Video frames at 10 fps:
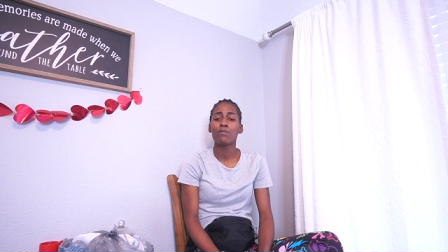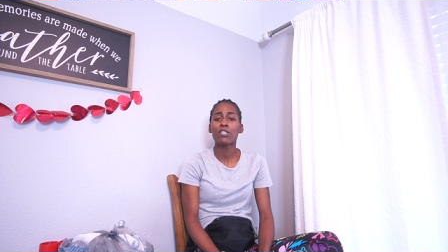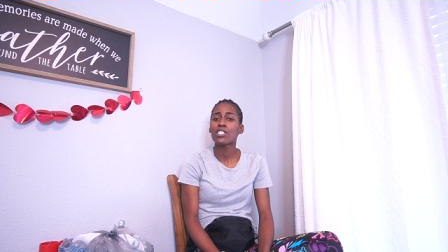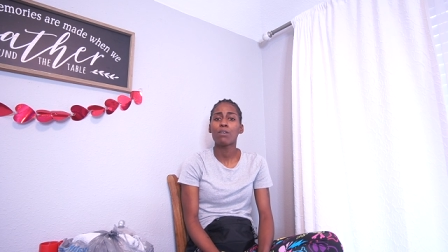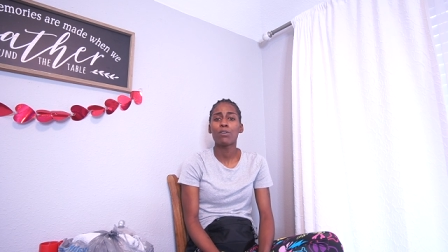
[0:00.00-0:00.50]
If
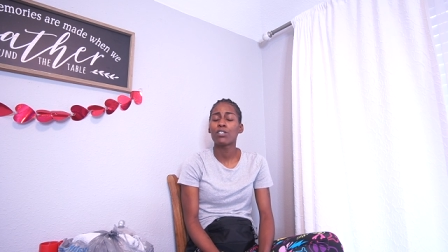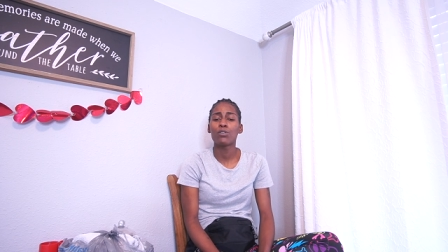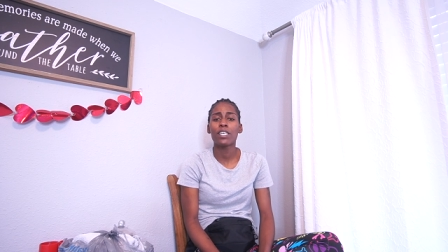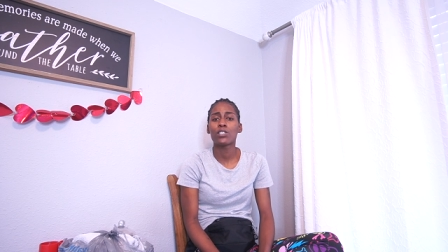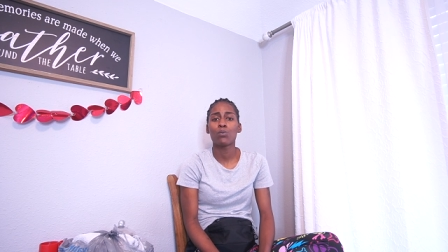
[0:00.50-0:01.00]
you're someone who
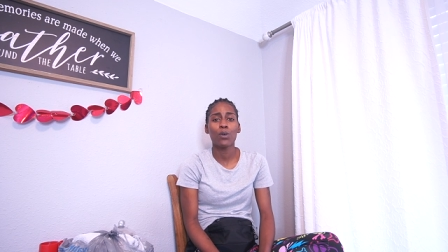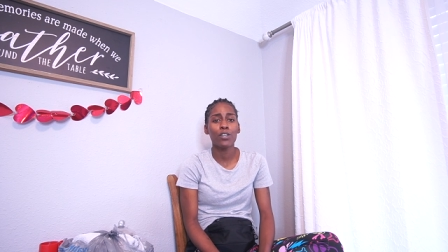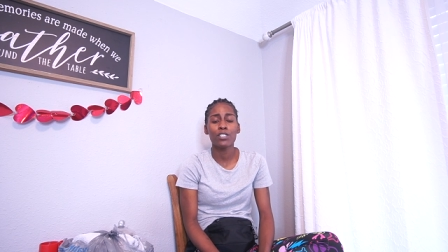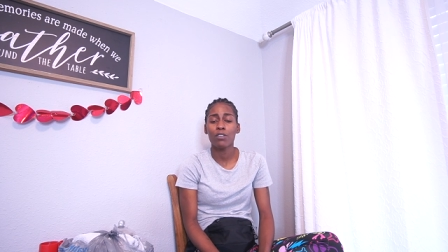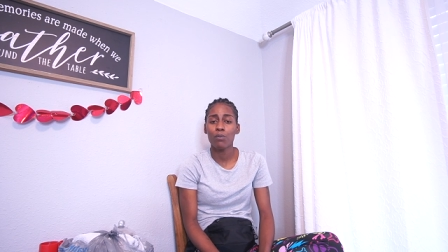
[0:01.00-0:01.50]
has
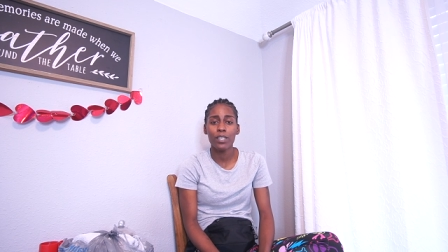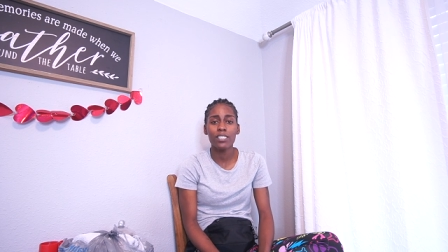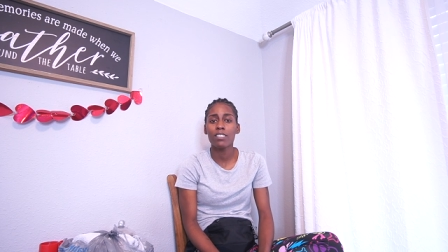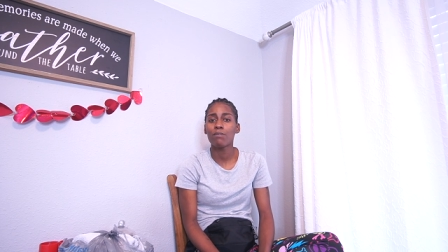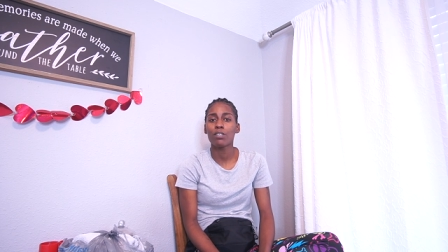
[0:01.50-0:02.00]
words of
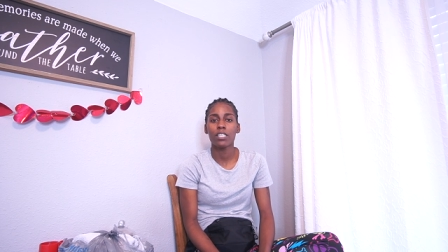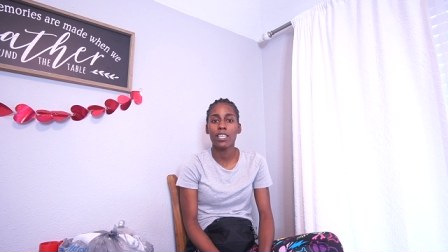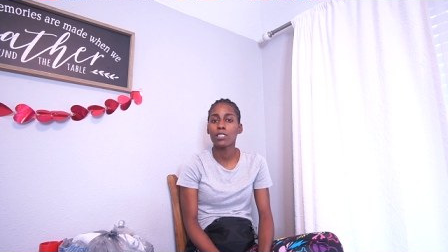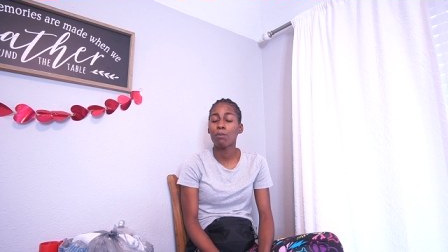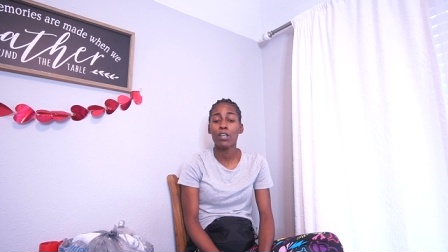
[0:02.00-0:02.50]
wisdom for the
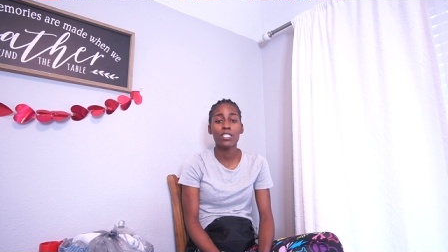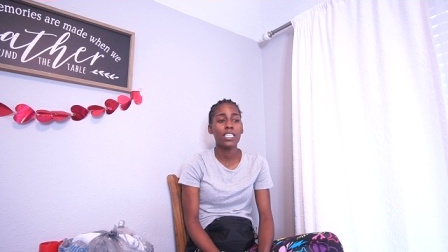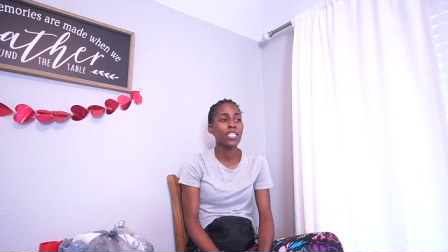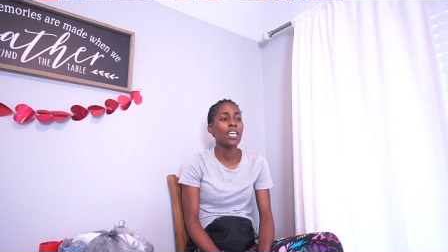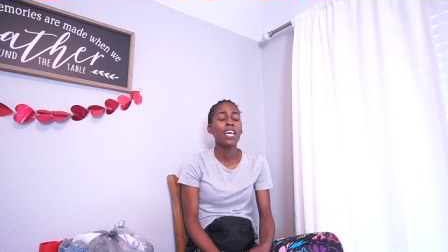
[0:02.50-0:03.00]
next
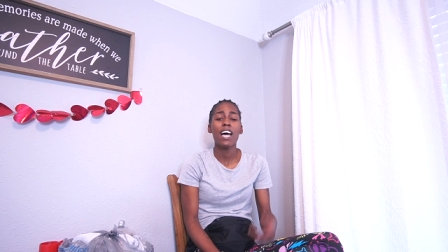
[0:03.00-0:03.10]
person,